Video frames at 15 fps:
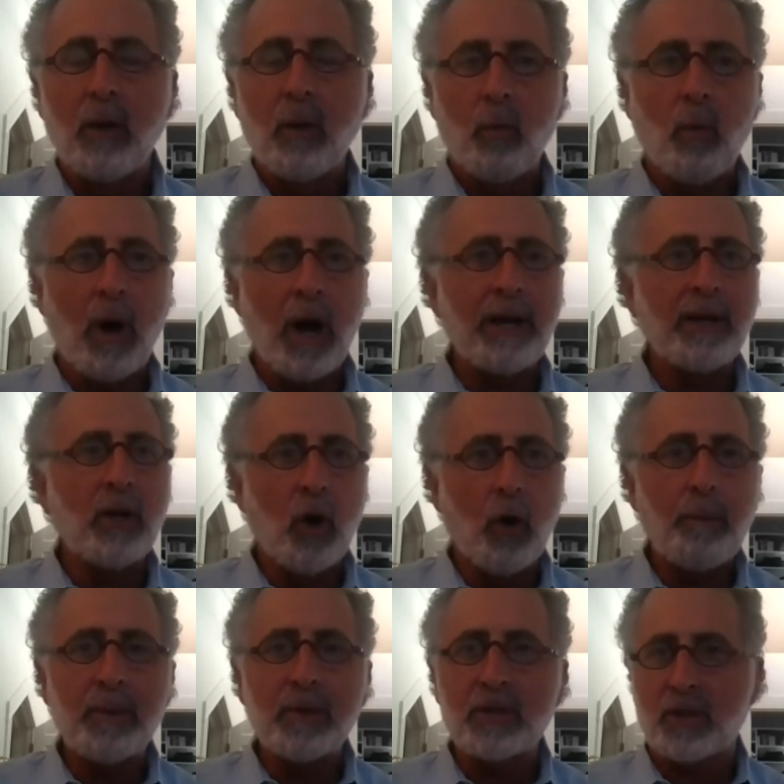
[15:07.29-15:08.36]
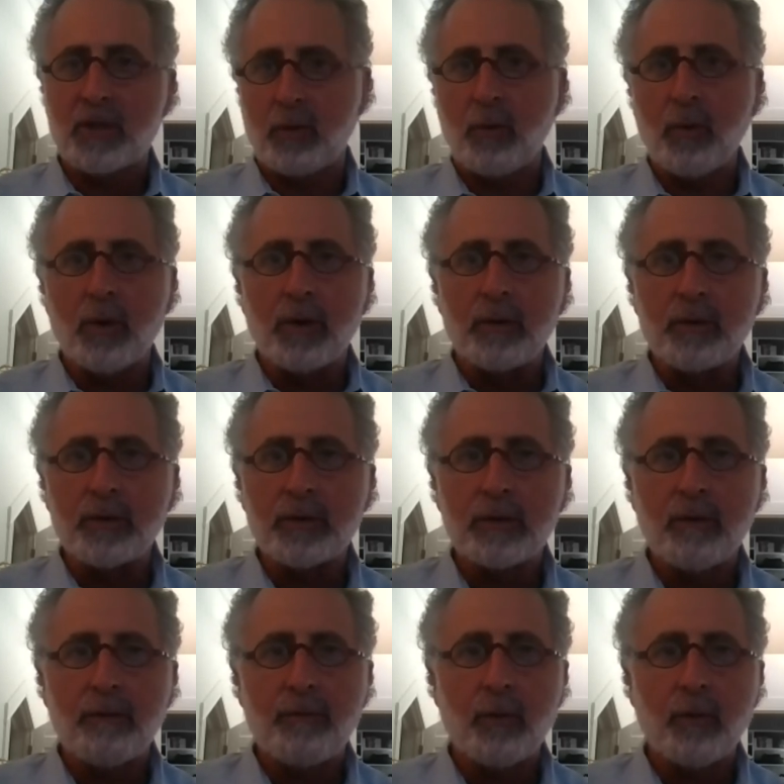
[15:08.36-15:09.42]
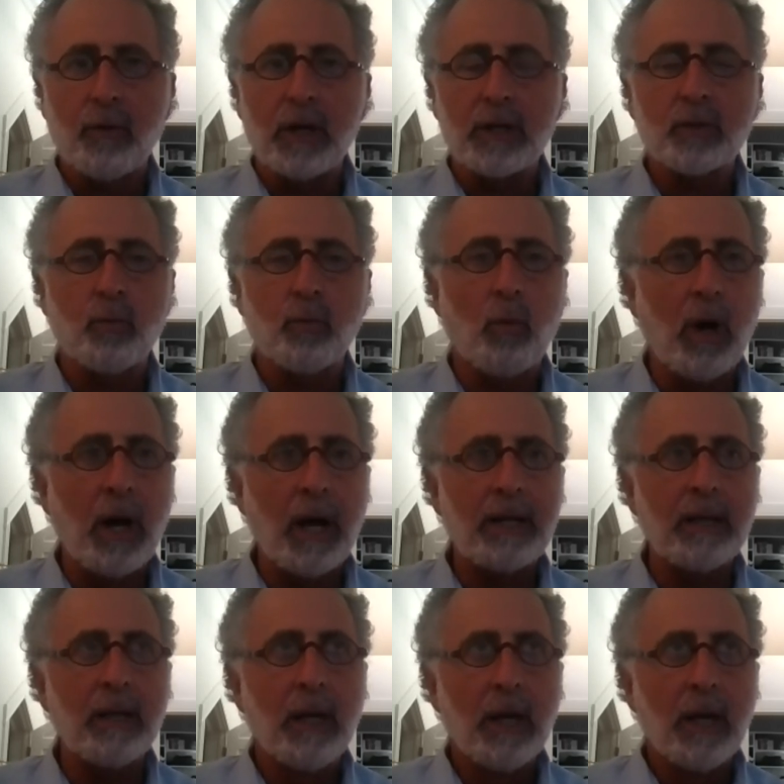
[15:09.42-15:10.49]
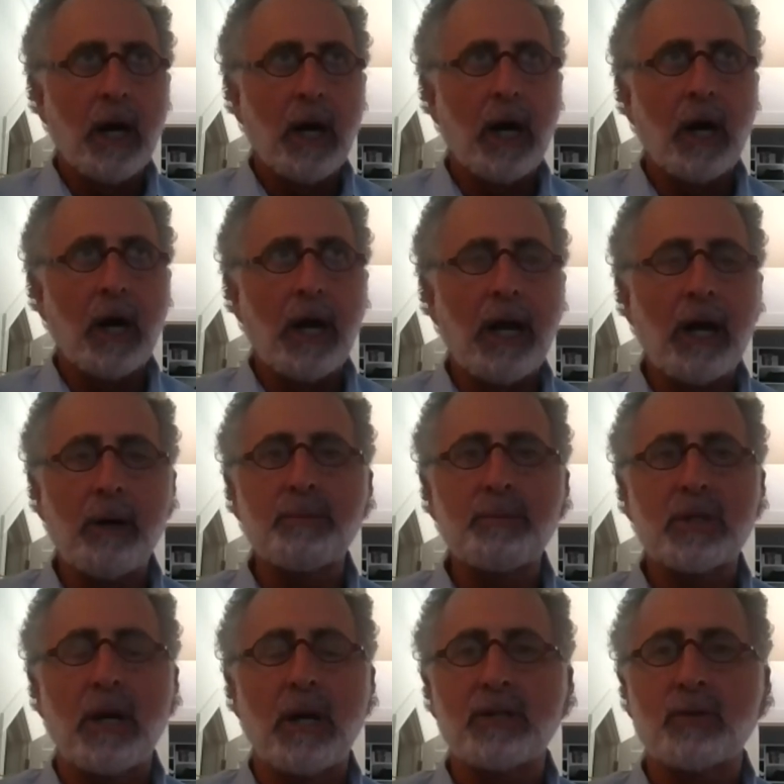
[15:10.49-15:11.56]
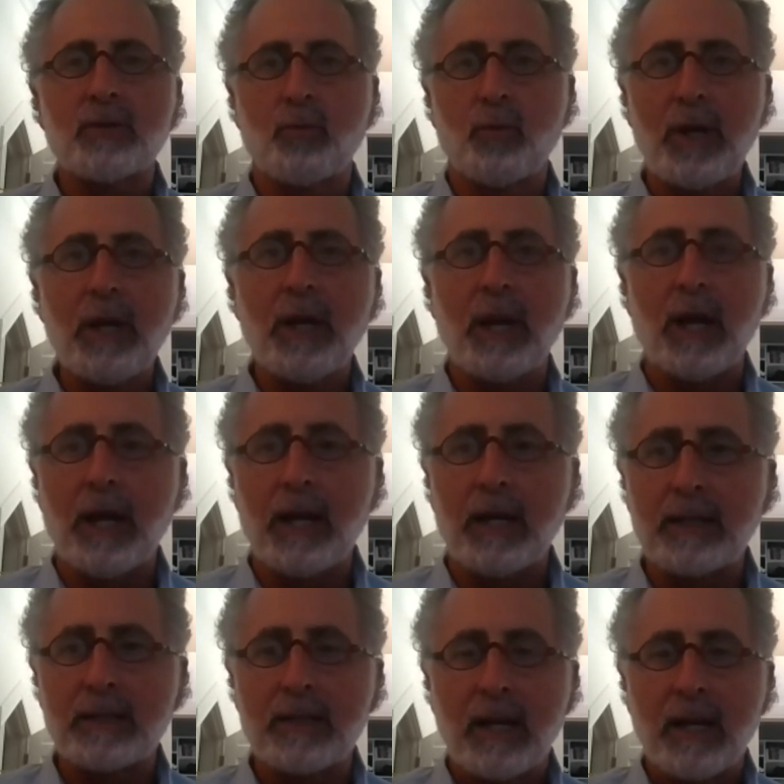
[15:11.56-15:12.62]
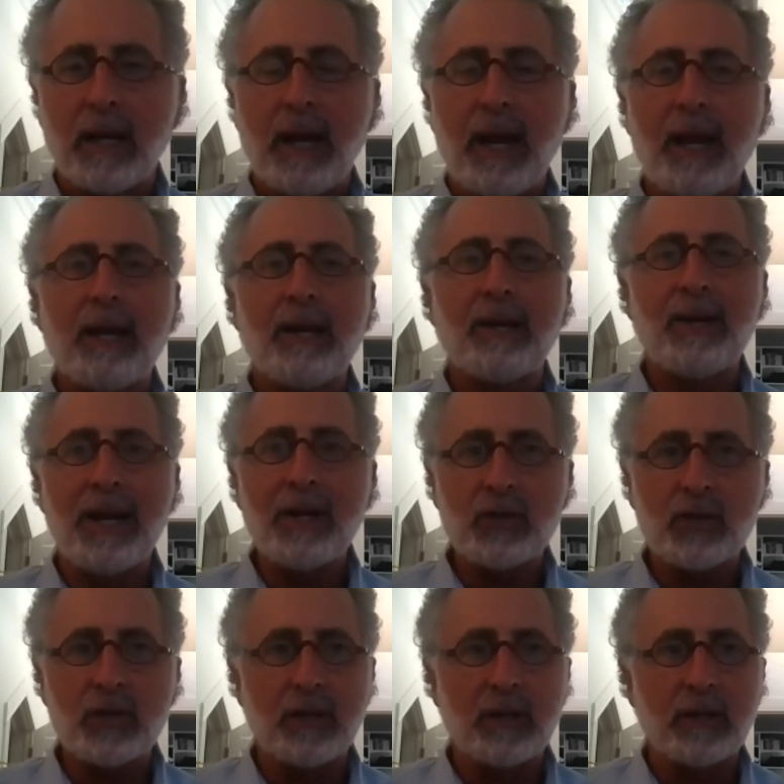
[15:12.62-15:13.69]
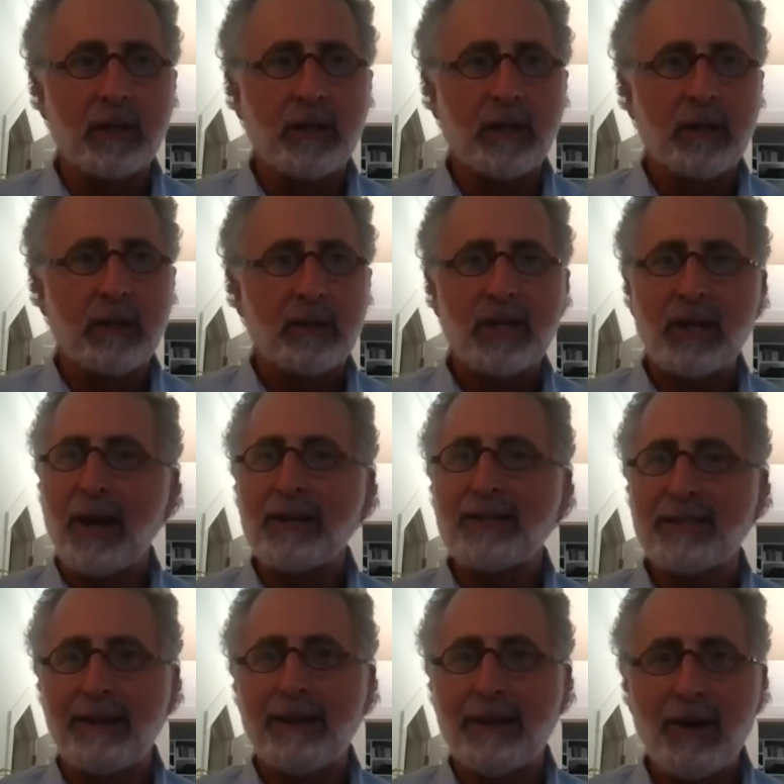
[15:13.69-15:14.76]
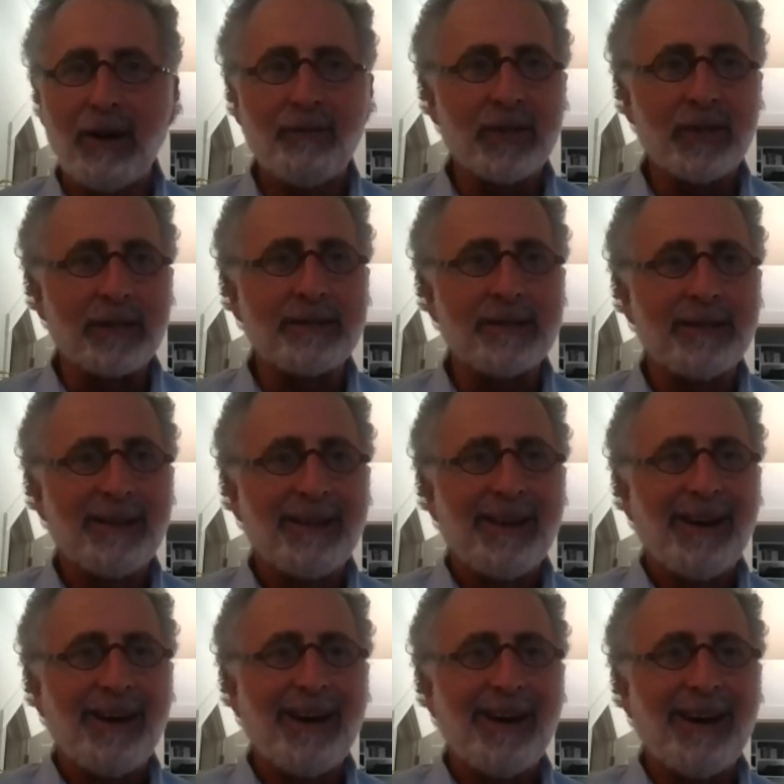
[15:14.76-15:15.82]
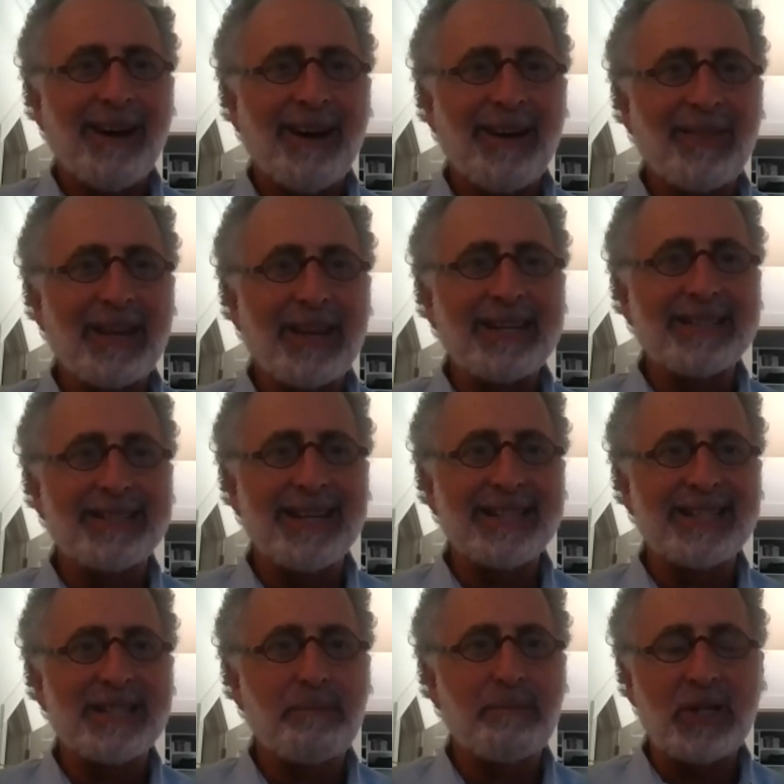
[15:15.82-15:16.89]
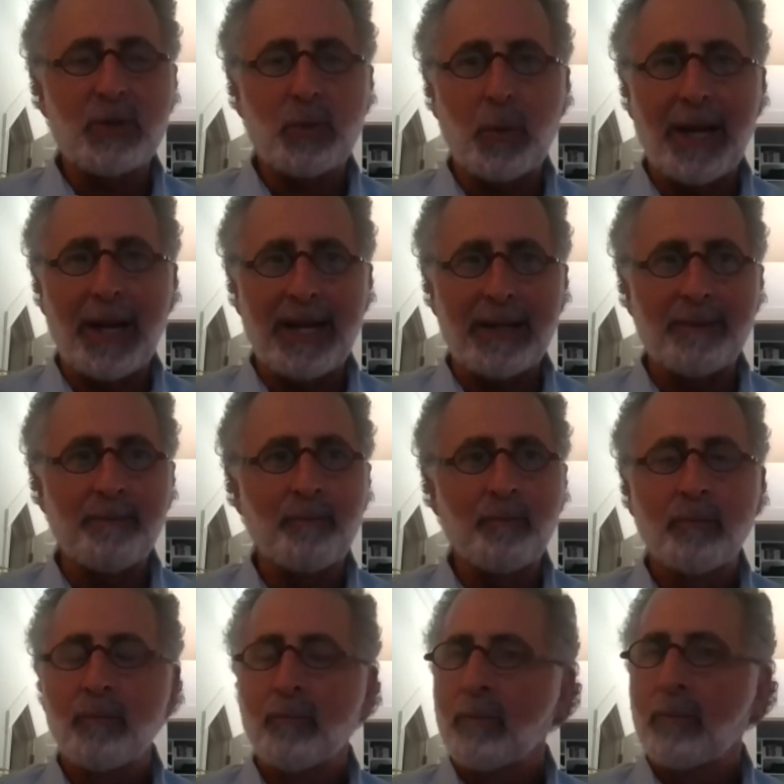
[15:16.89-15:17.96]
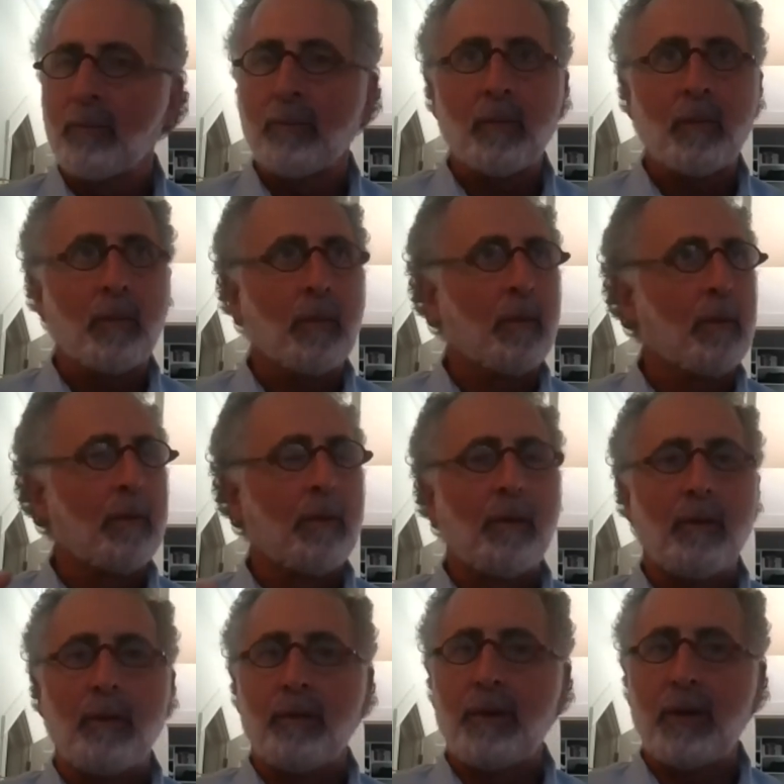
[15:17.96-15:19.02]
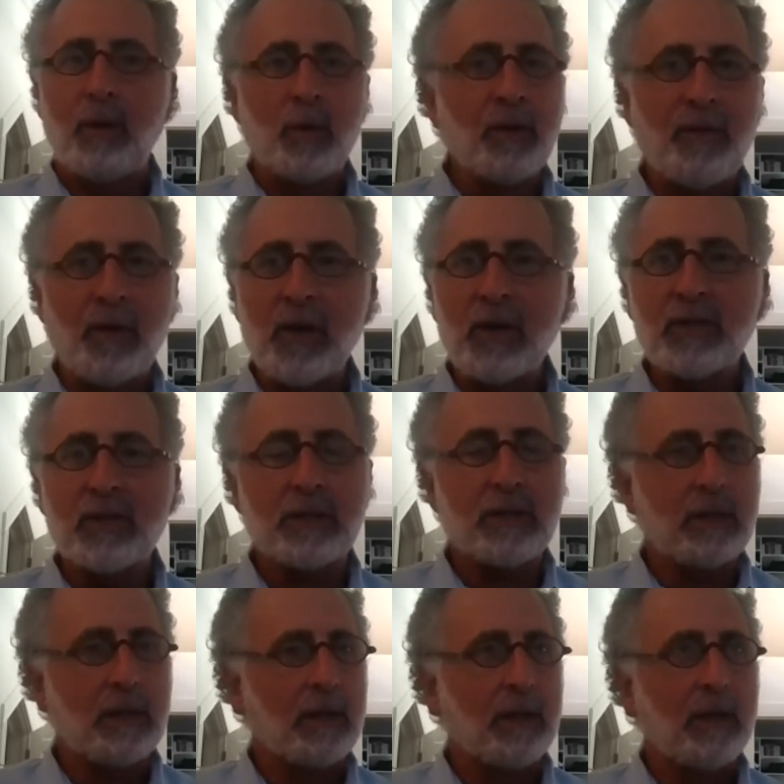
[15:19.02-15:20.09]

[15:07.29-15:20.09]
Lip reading: Wine opens doors for us. Wine helps us realize a connection, dare I say a covenant, that exists between the universe,